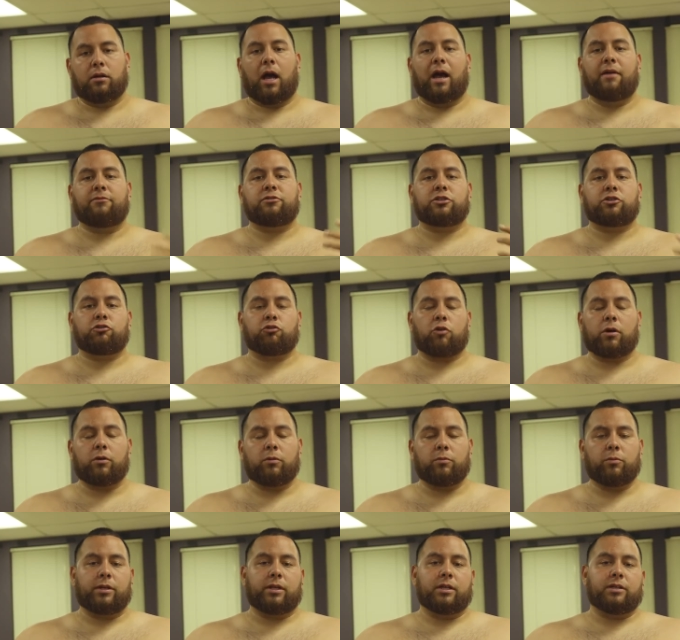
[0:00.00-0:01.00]
I've
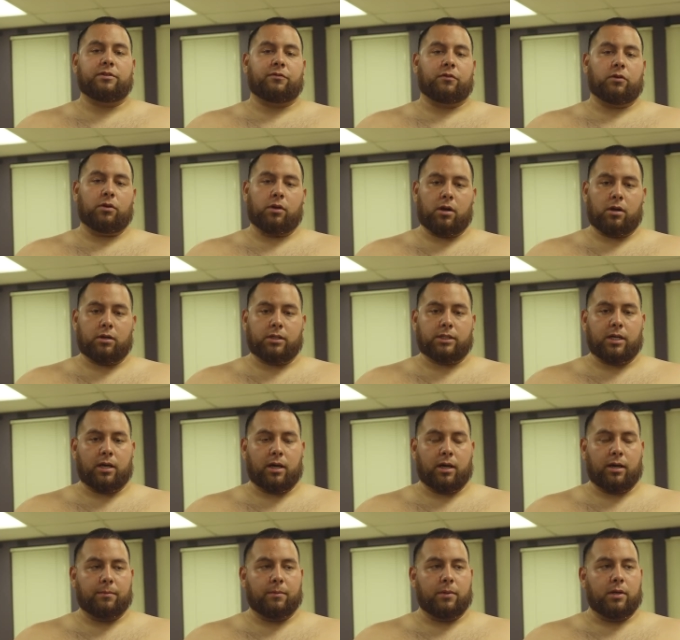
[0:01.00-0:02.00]
struggled with this for a long
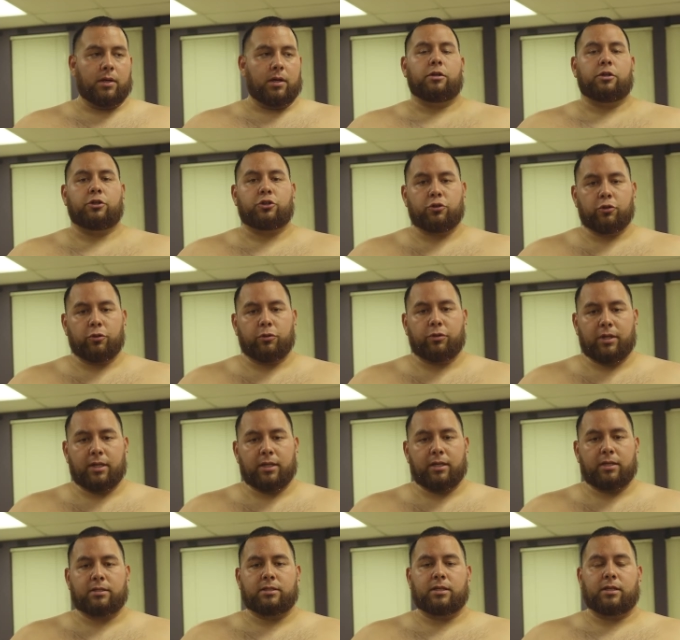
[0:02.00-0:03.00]
time. The truth
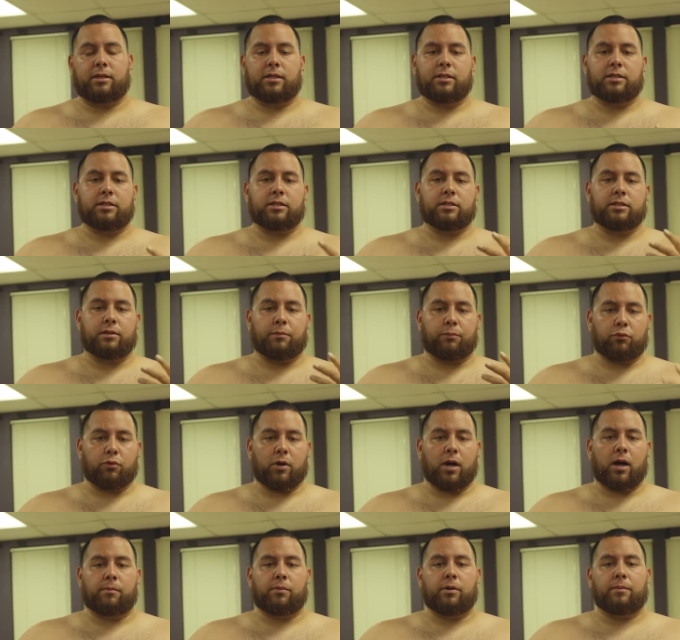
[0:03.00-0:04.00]
is that this is a
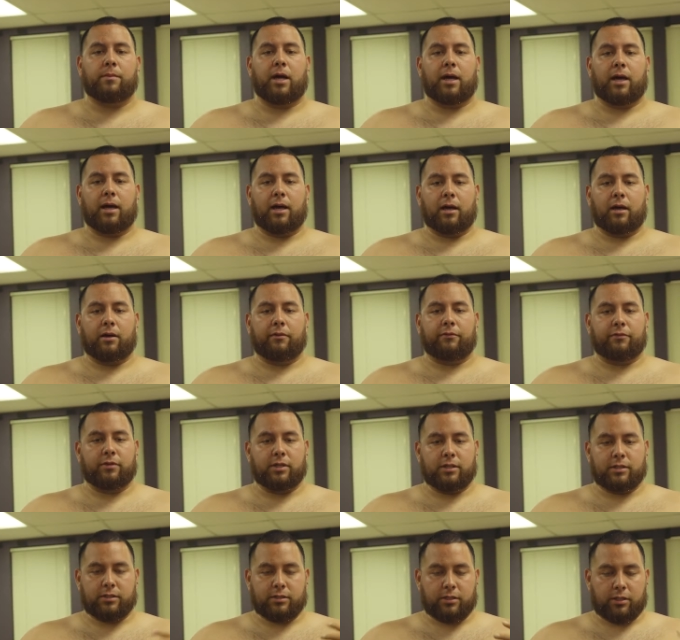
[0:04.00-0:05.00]
problem I have.
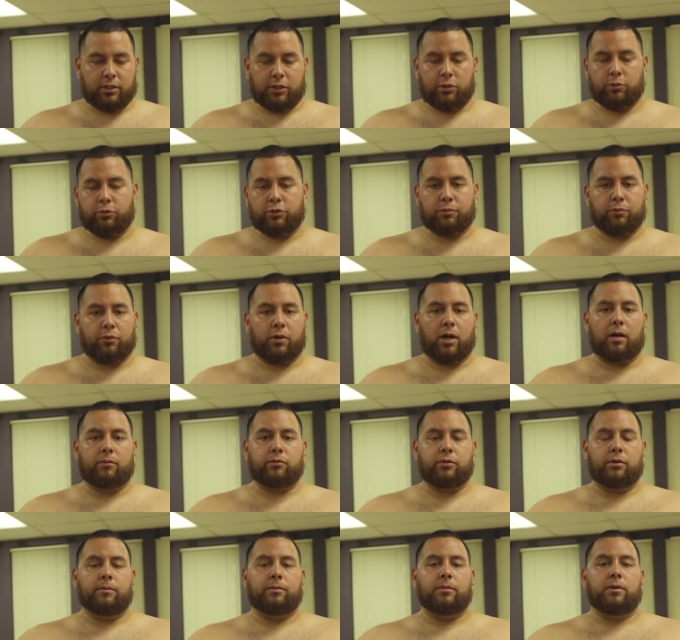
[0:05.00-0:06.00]
This is a huge
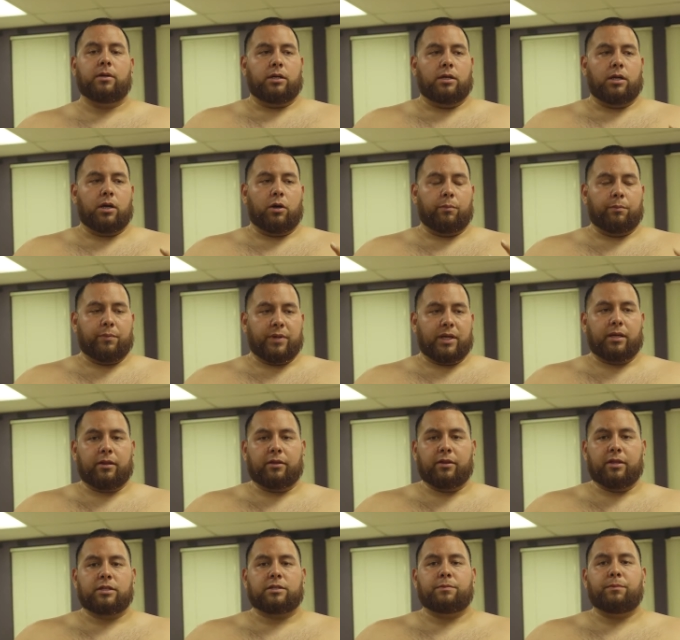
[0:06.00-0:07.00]
problem. You know,
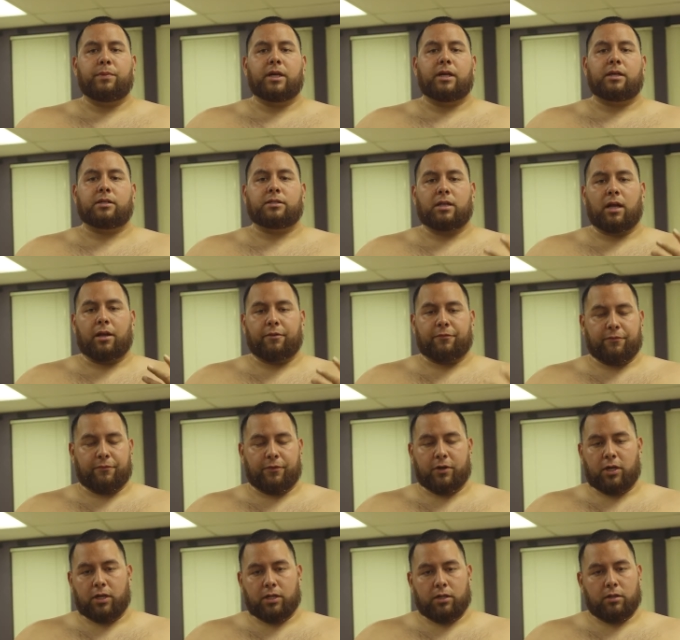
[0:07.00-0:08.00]
being this big is not
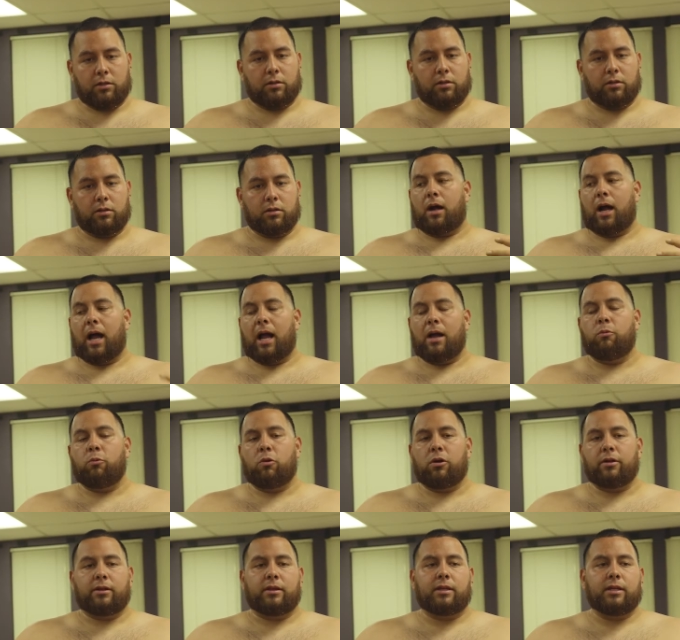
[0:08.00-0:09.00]
fun. I
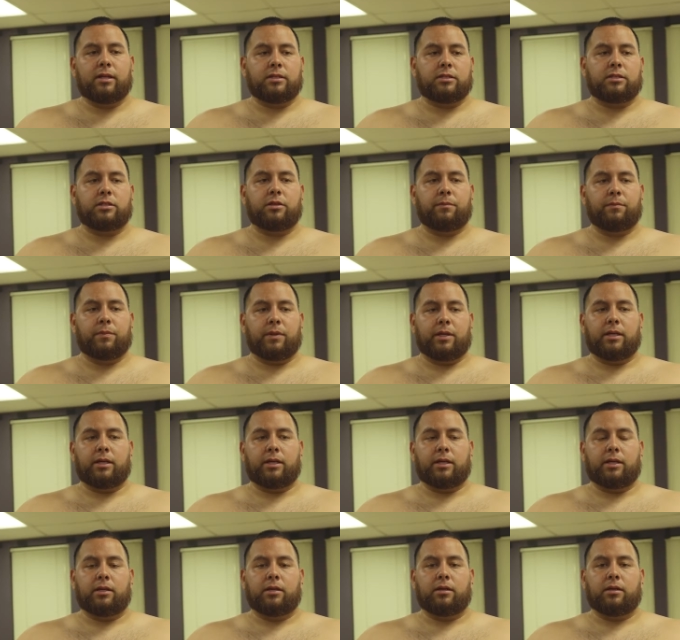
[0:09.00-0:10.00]
want this to
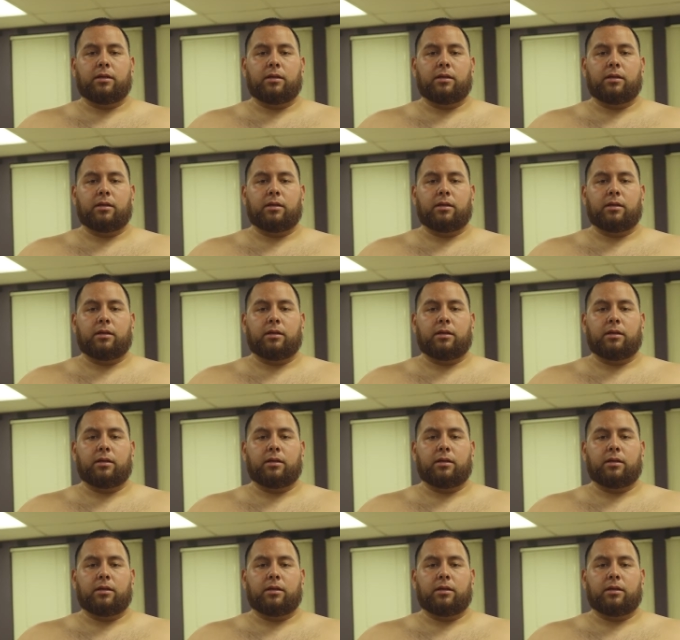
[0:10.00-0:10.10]
be